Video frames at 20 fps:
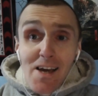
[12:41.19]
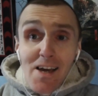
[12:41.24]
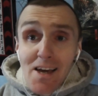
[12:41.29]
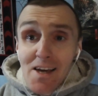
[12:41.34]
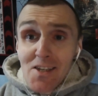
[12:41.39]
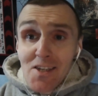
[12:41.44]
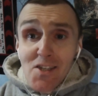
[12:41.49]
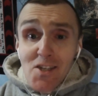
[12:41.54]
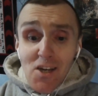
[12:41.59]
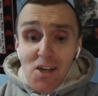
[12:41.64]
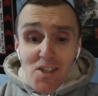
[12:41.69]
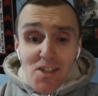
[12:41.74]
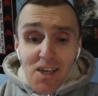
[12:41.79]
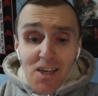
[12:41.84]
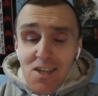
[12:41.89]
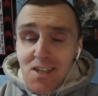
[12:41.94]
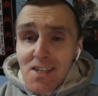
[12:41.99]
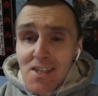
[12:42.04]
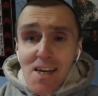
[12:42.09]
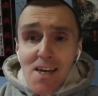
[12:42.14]
It's just
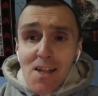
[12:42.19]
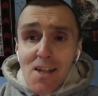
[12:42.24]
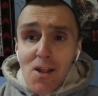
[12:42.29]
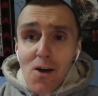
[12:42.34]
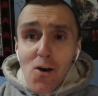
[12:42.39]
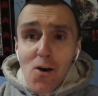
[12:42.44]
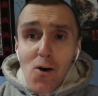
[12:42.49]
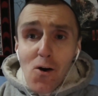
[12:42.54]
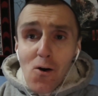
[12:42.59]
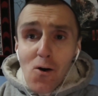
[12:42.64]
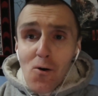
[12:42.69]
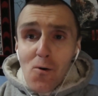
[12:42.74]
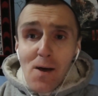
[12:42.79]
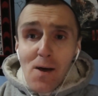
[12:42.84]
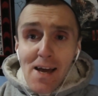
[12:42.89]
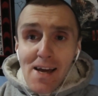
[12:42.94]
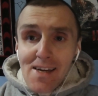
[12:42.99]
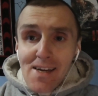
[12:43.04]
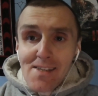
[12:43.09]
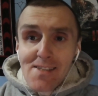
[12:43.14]
a
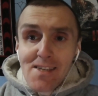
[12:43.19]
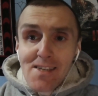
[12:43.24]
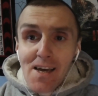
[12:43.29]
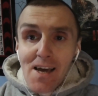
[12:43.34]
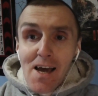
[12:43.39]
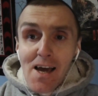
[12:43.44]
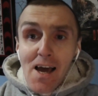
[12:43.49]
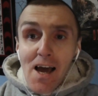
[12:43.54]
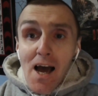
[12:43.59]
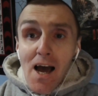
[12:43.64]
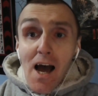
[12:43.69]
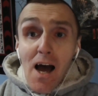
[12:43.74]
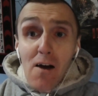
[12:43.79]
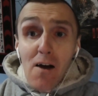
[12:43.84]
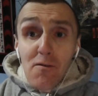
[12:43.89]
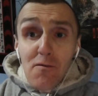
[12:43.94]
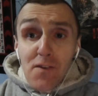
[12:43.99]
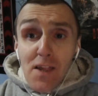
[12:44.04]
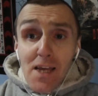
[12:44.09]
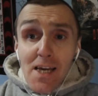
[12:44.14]
silhouette,
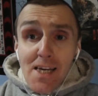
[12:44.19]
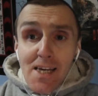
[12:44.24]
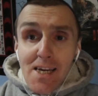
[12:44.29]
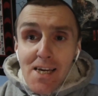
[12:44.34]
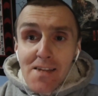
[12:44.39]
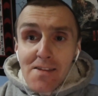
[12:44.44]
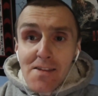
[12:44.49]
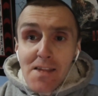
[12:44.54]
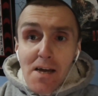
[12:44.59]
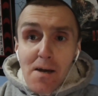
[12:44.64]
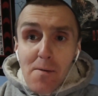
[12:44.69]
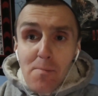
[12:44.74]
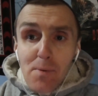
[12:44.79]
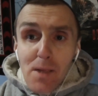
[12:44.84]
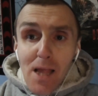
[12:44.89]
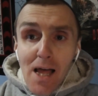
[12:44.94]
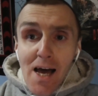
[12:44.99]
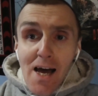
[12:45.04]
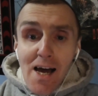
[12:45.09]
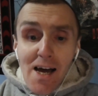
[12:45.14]
a flick in the
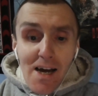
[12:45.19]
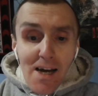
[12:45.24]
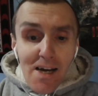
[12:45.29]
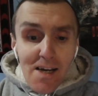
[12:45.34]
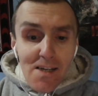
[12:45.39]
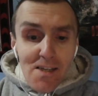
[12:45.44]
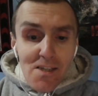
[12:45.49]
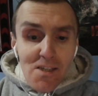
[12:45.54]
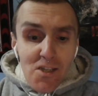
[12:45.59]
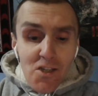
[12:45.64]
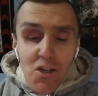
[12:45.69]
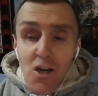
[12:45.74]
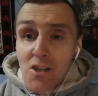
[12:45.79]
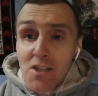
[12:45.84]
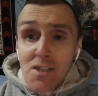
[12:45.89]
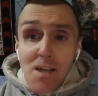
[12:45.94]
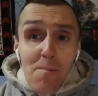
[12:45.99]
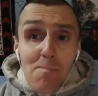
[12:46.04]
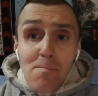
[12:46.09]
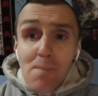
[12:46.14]
blinds,
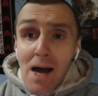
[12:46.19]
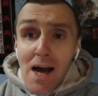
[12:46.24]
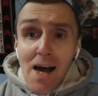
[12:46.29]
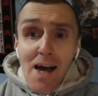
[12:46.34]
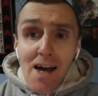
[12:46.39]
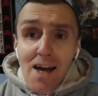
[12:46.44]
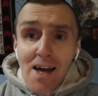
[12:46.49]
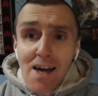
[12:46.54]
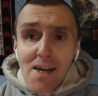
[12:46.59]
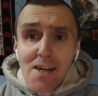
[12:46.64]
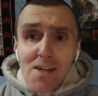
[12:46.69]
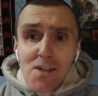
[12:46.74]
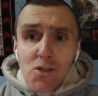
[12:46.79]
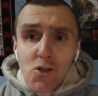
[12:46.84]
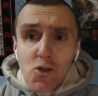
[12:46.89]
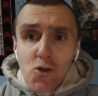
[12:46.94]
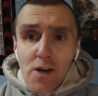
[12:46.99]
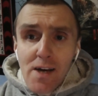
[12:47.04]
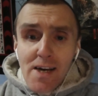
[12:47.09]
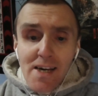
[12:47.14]
just a mind
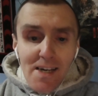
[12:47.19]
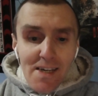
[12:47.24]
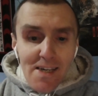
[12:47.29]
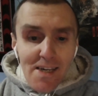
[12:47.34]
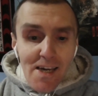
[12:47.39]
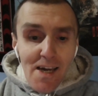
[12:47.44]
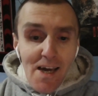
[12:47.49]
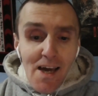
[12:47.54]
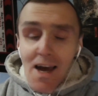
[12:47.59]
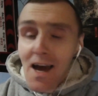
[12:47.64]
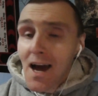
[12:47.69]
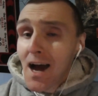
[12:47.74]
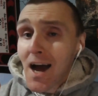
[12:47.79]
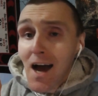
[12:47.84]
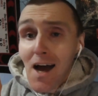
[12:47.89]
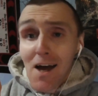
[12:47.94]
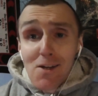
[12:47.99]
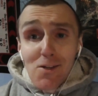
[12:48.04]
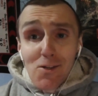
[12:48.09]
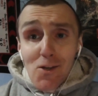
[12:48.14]
trick.
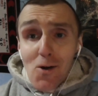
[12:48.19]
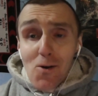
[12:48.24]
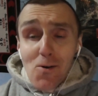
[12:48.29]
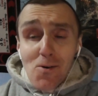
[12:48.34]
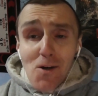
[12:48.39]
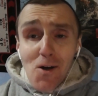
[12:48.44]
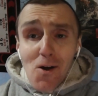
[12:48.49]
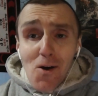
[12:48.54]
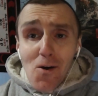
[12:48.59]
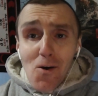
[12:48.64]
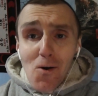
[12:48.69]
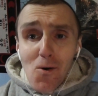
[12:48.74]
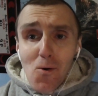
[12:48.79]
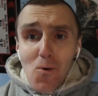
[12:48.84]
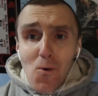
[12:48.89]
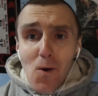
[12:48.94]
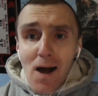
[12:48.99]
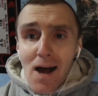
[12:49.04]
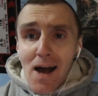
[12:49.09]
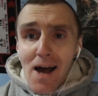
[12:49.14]
I don't
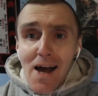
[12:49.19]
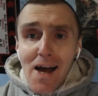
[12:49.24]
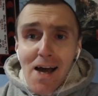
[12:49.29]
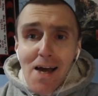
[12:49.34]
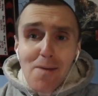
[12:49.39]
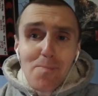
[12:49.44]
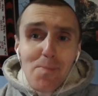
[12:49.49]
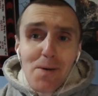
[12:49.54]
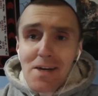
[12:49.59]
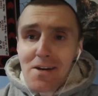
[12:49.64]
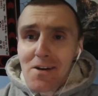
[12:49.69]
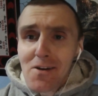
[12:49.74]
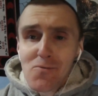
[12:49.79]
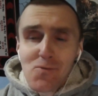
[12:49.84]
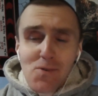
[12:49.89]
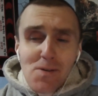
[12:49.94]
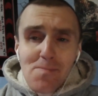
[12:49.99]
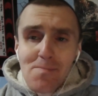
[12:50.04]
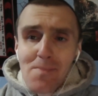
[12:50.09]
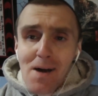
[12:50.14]
know why, but
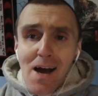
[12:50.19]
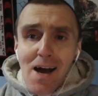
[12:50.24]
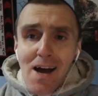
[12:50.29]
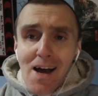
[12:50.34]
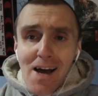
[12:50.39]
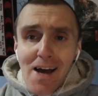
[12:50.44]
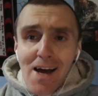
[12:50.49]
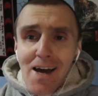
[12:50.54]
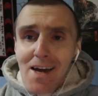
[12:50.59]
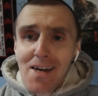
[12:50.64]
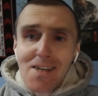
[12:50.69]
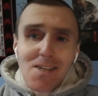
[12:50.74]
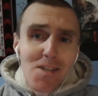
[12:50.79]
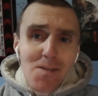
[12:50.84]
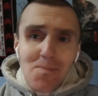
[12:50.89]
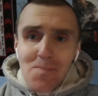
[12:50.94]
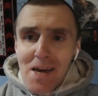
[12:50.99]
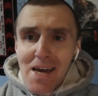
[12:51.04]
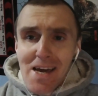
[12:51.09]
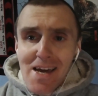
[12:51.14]
it
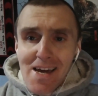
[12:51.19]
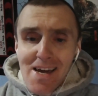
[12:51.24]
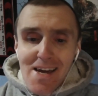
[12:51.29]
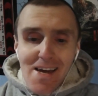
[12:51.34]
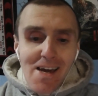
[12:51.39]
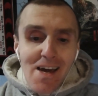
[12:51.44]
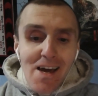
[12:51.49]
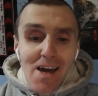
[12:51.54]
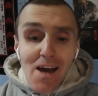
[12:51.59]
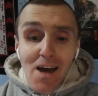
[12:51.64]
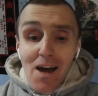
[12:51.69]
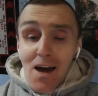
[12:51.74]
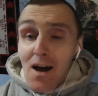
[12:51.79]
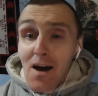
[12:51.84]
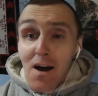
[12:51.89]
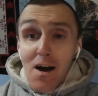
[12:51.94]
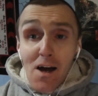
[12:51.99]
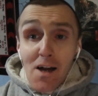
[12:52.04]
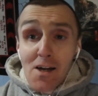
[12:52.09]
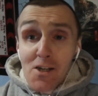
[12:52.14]
reminds me
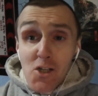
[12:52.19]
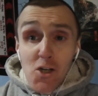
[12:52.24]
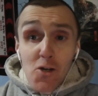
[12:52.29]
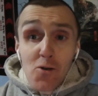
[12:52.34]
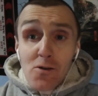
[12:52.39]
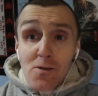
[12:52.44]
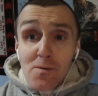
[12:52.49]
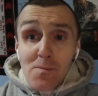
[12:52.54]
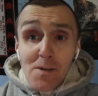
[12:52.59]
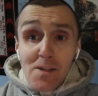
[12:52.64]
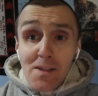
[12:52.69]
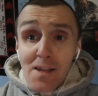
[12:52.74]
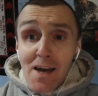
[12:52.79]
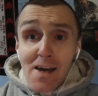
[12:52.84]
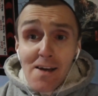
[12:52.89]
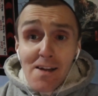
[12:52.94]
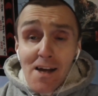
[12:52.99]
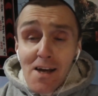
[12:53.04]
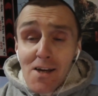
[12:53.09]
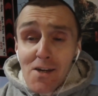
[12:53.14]
a human
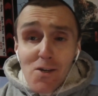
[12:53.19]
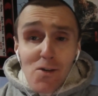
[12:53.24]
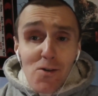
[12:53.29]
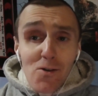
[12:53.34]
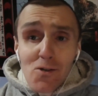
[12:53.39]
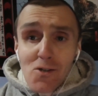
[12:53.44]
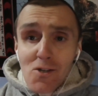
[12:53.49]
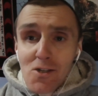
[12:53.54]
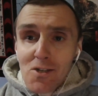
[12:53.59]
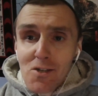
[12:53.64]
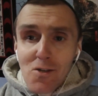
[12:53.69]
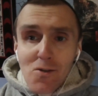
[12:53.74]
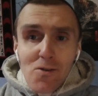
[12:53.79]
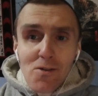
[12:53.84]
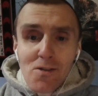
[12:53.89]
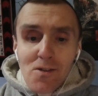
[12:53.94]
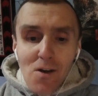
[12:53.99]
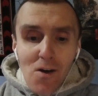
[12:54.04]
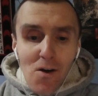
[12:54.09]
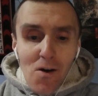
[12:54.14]
that I used
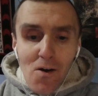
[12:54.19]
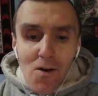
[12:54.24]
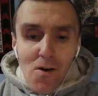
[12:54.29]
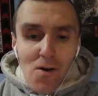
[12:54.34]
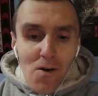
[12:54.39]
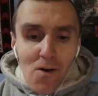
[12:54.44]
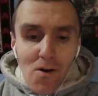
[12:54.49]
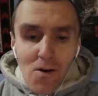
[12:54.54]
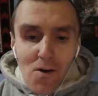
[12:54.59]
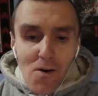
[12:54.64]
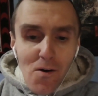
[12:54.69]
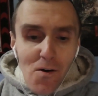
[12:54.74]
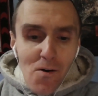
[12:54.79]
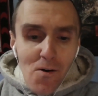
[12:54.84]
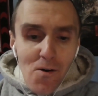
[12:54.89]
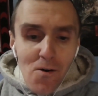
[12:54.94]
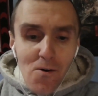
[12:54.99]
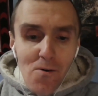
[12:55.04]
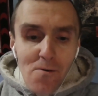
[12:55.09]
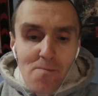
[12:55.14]
to
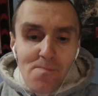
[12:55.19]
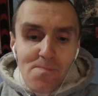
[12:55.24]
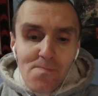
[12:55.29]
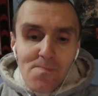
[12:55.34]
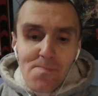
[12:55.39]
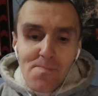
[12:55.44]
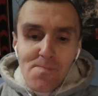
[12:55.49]
know.